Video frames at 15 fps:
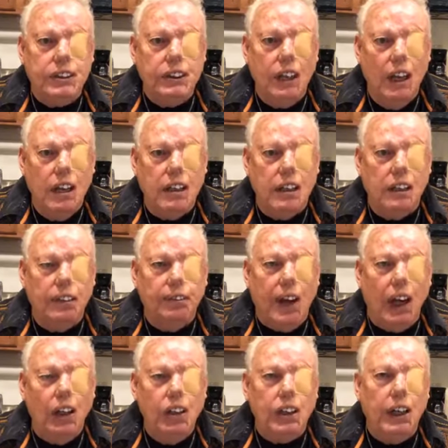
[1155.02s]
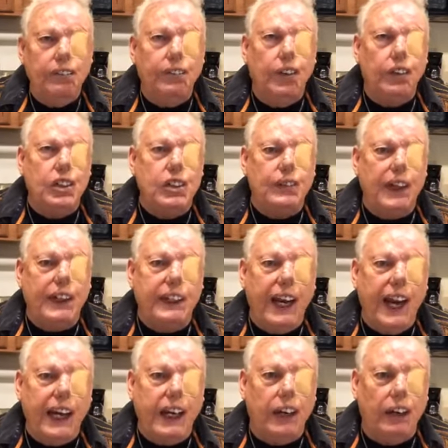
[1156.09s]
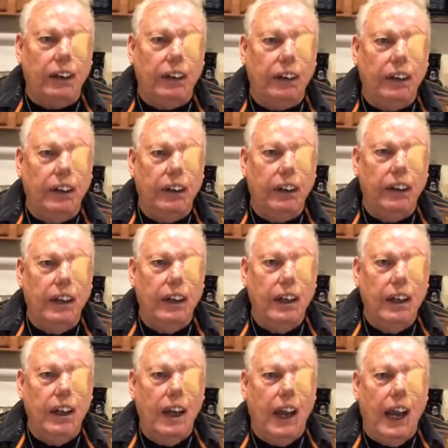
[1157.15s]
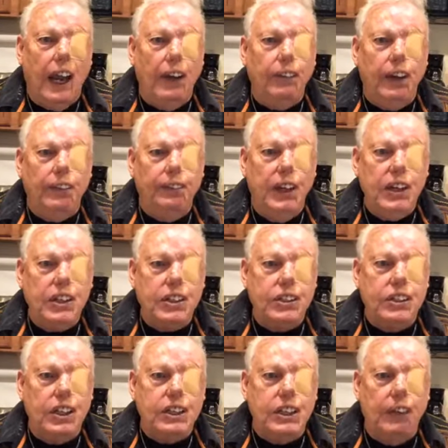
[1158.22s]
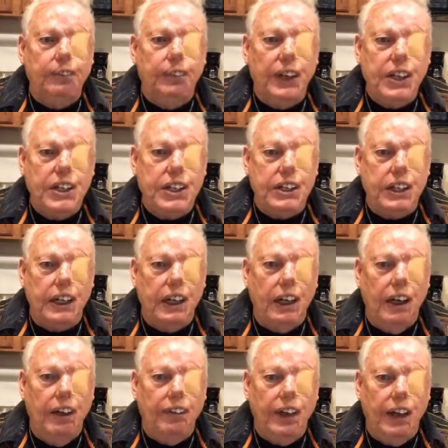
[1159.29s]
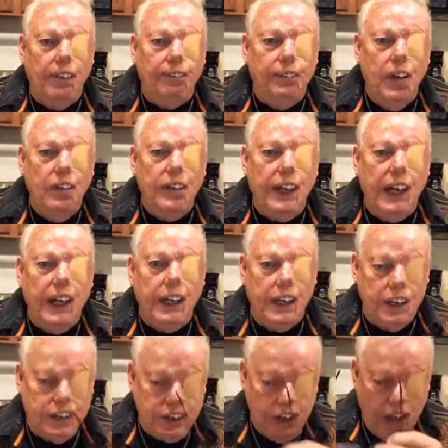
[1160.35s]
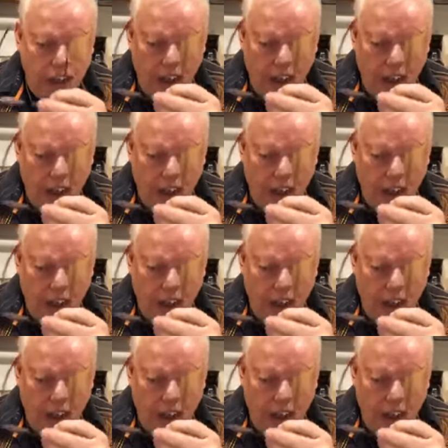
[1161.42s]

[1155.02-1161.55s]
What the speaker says: God by looking for the spectacular. And we miss the simplicity of Him moving in us.